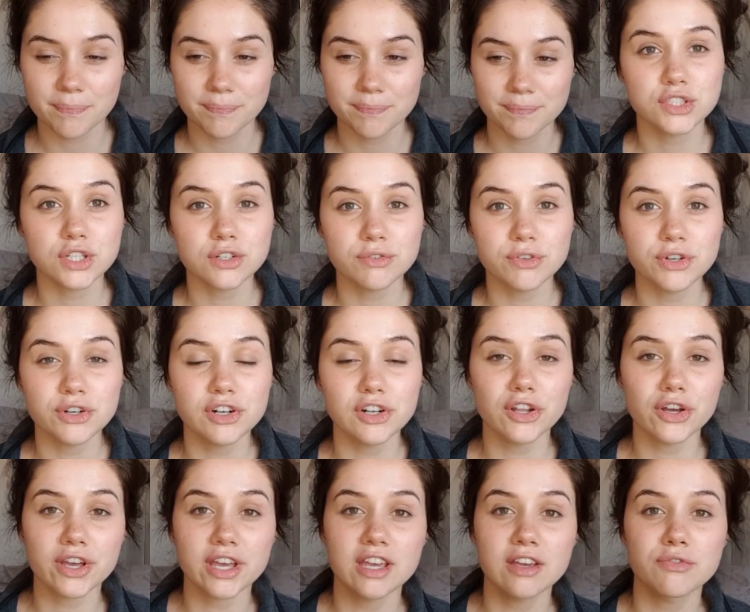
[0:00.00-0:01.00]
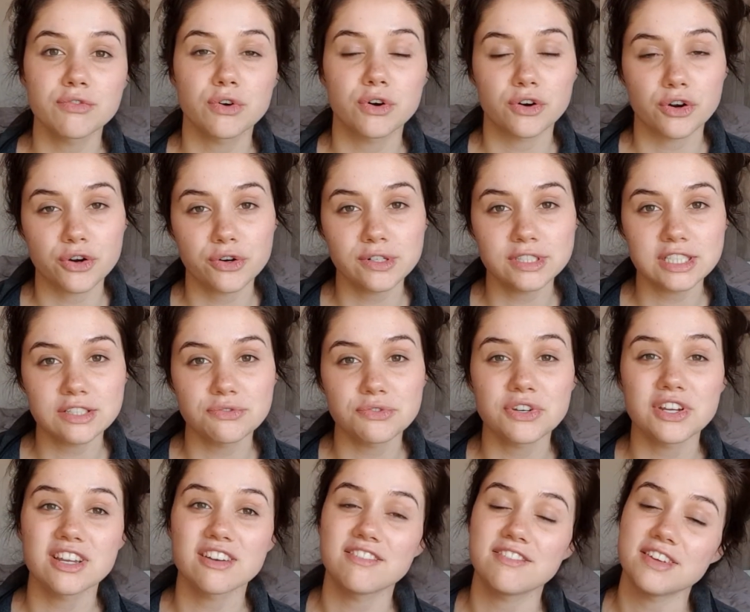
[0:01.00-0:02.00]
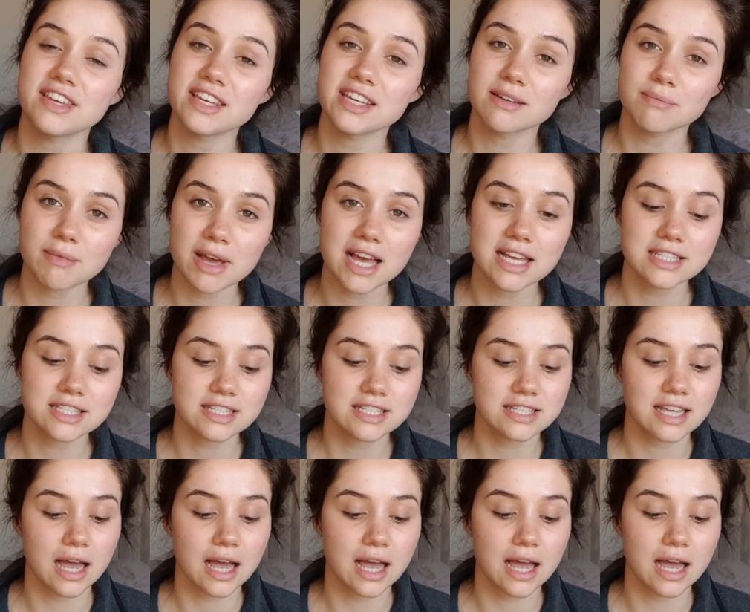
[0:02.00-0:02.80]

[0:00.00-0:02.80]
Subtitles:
So if you're looking for cruelty-free and vegan masks,